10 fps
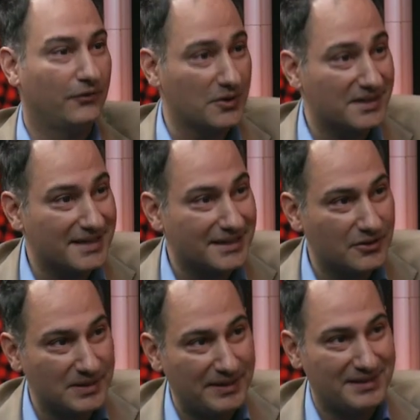Of course, it's a
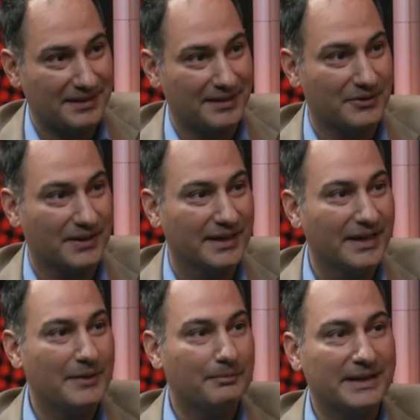conspiracy theory,
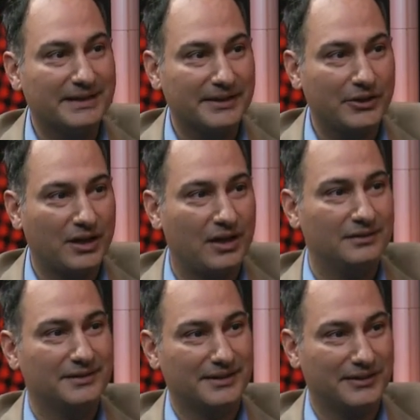but you
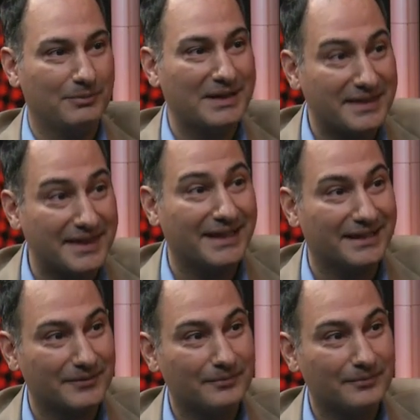must think...